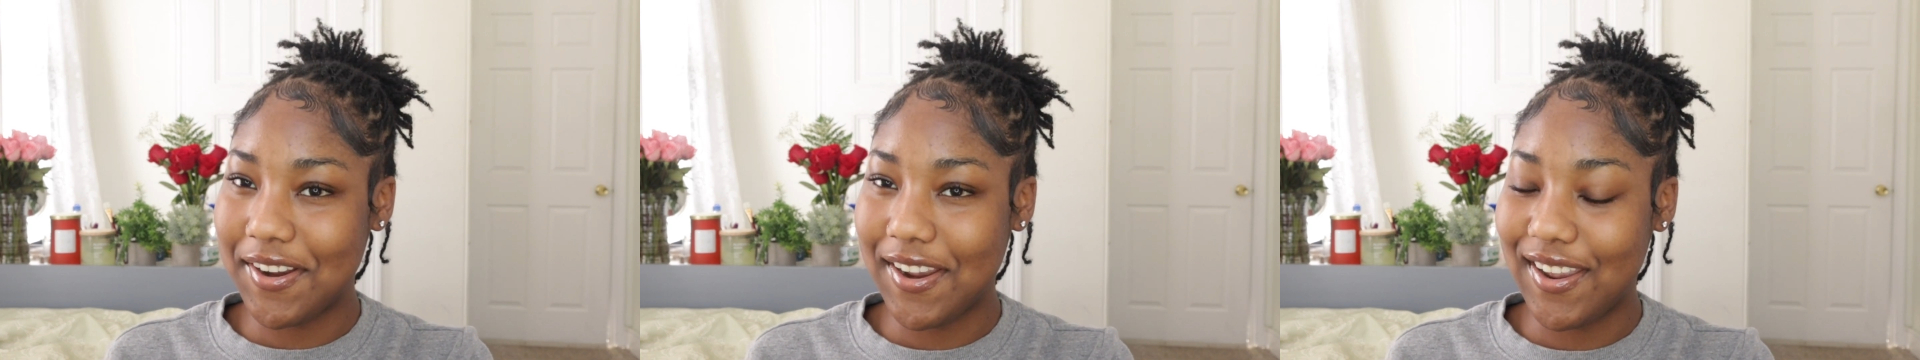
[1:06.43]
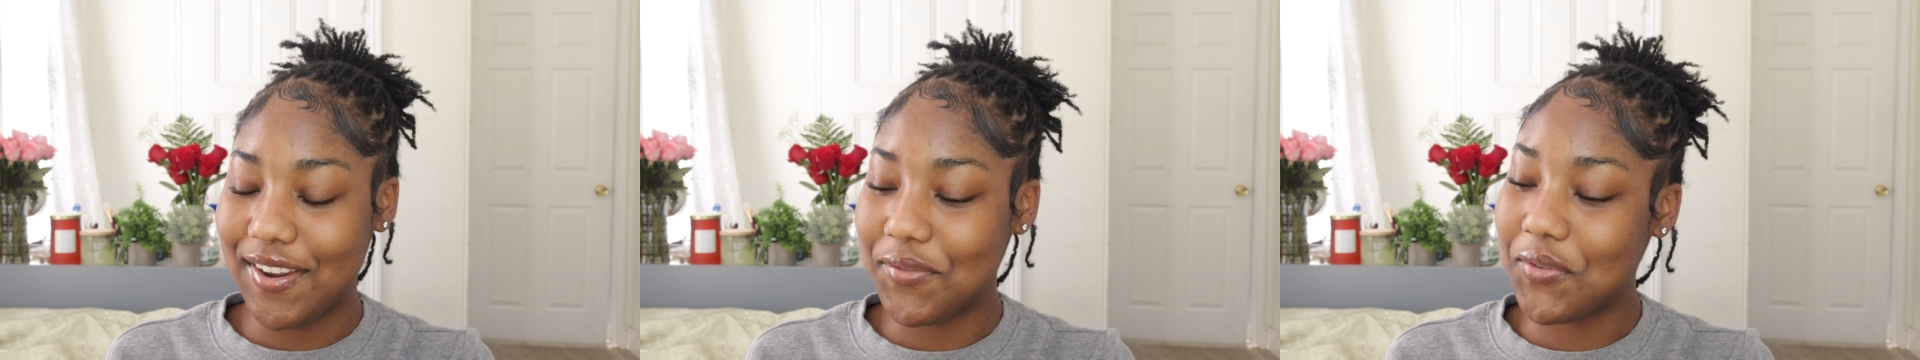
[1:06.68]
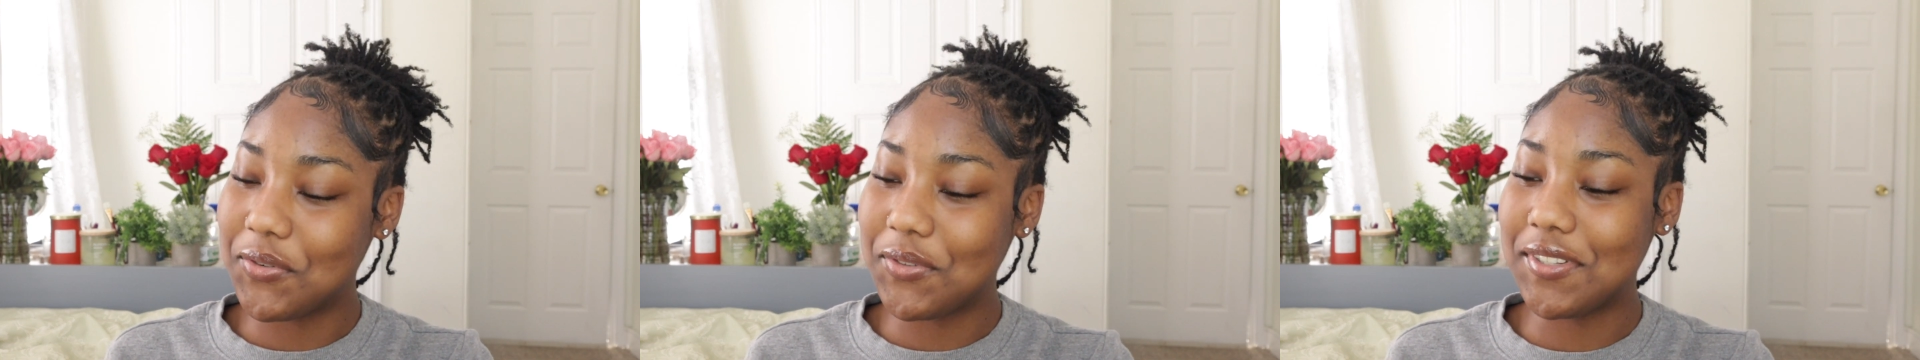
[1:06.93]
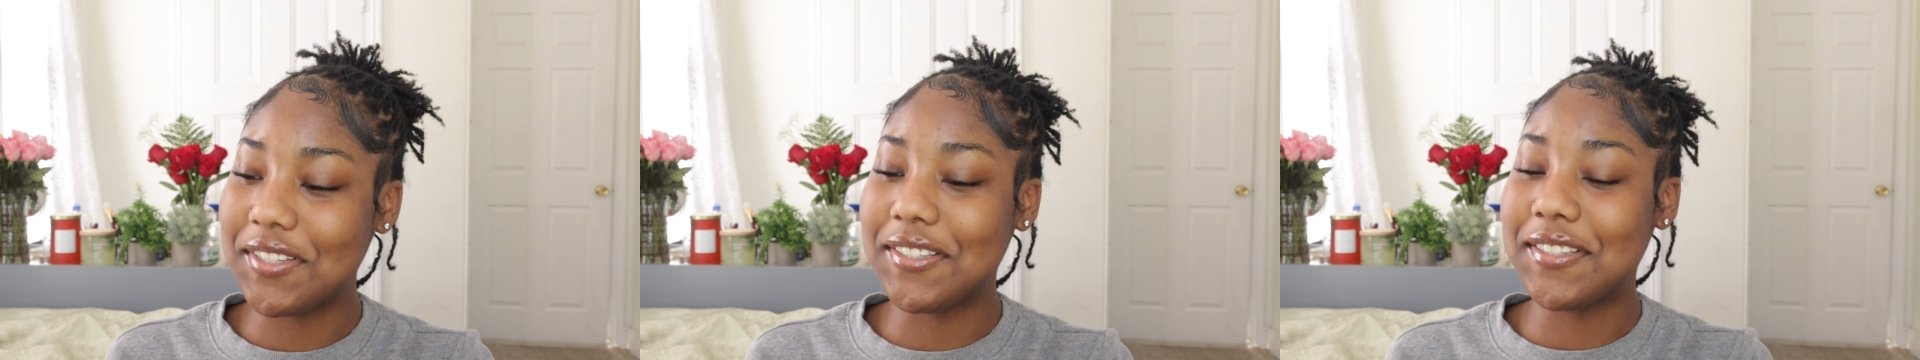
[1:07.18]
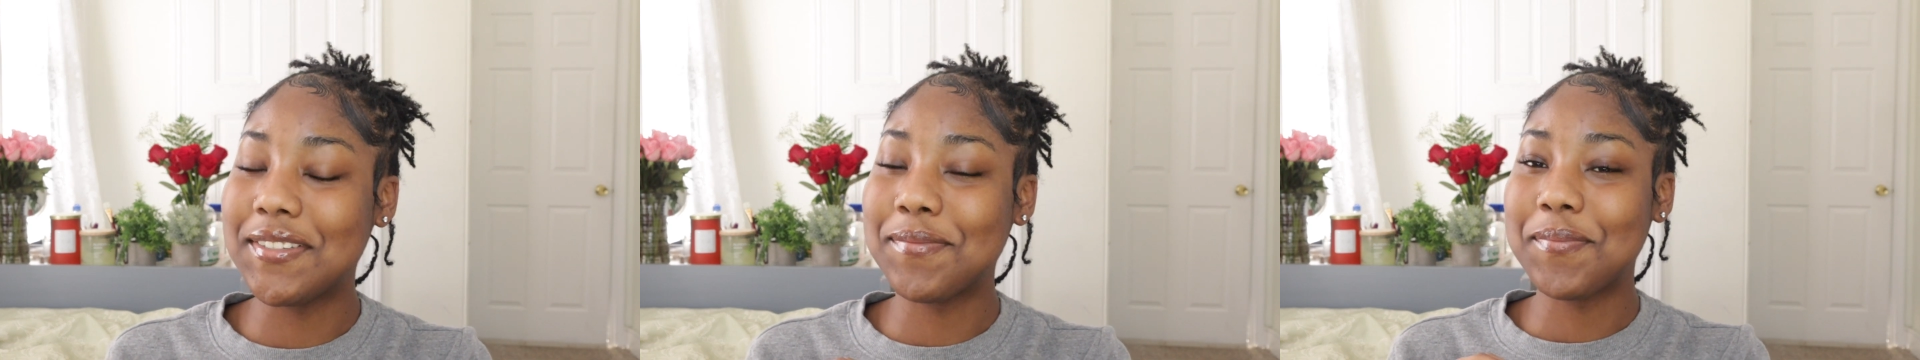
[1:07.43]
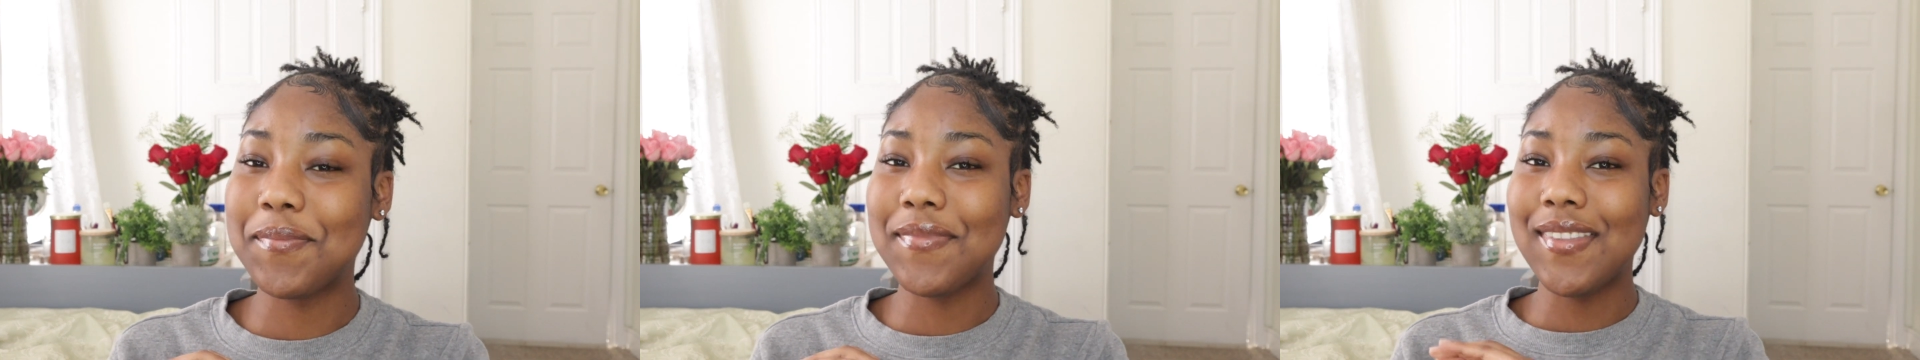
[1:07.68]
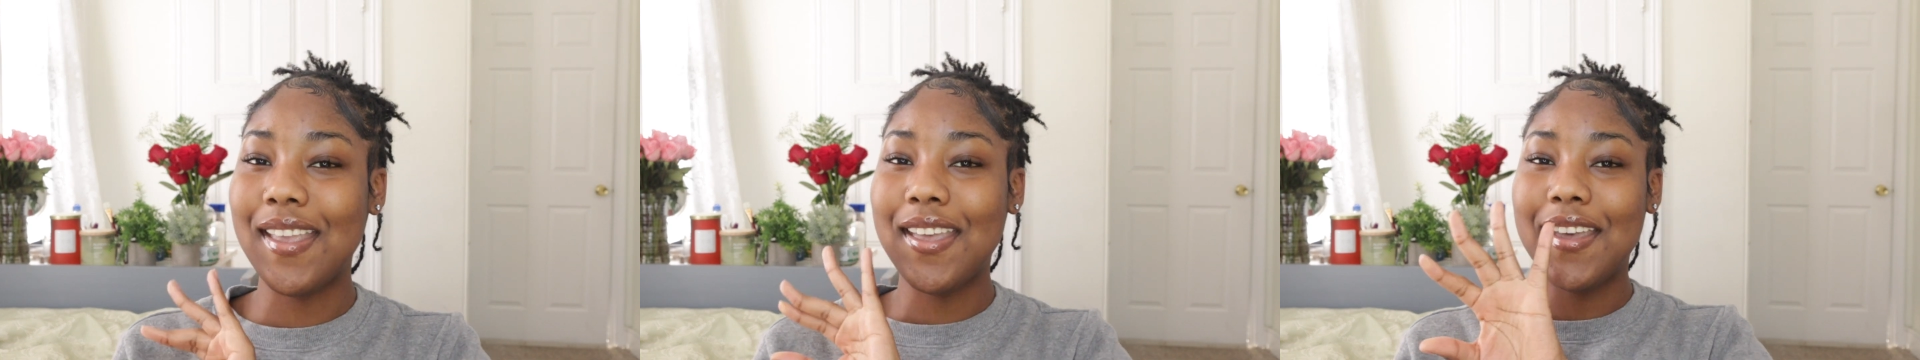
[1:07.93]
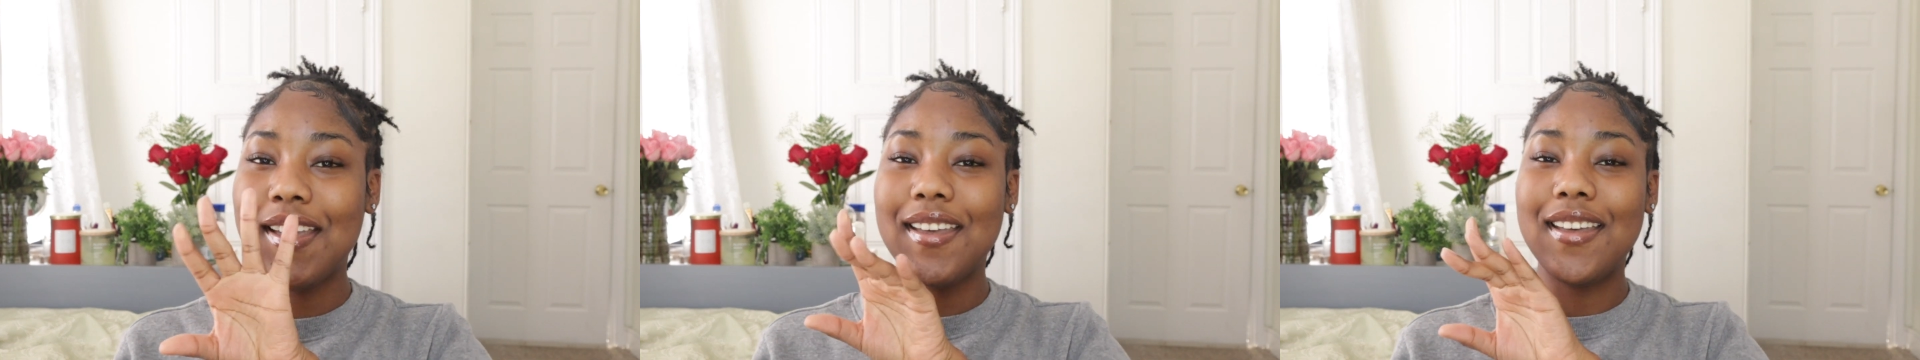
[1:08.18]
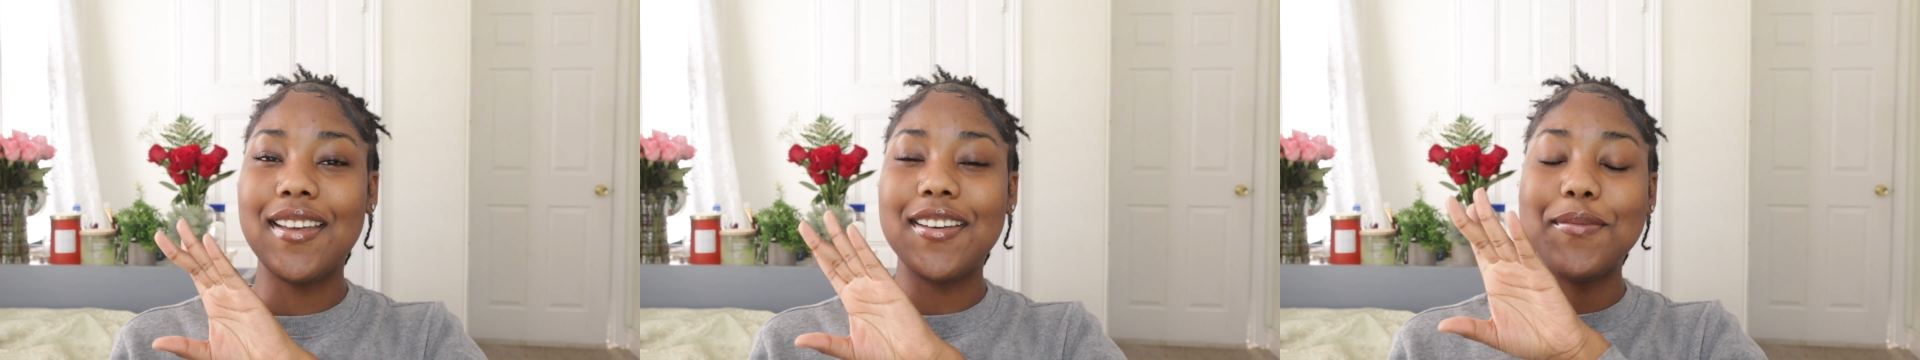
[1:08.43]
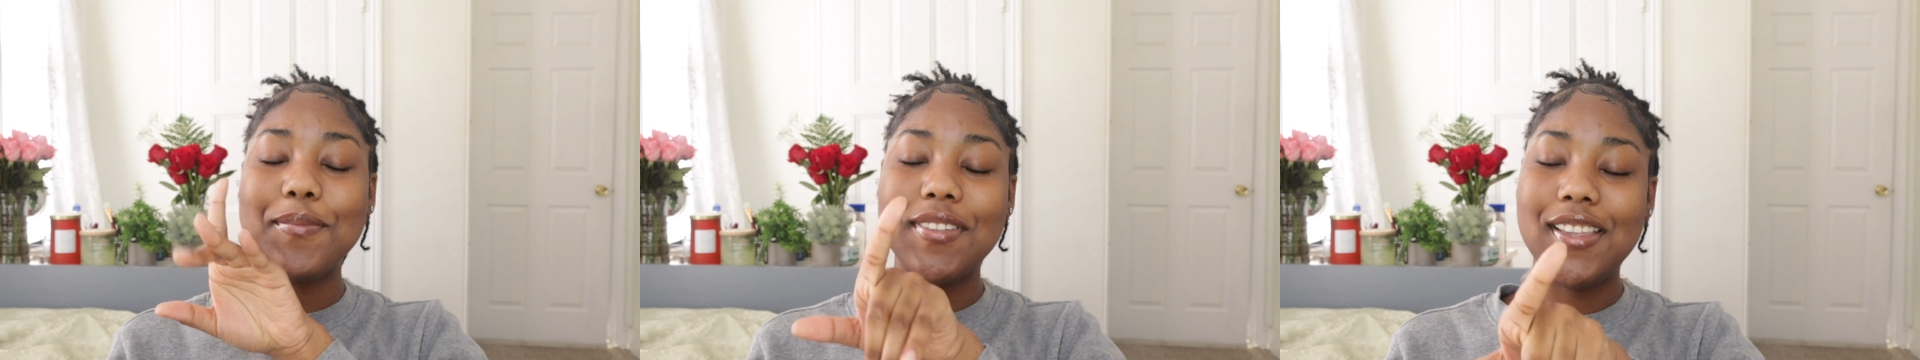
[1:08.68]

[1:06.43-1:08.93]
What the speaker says: in roses, but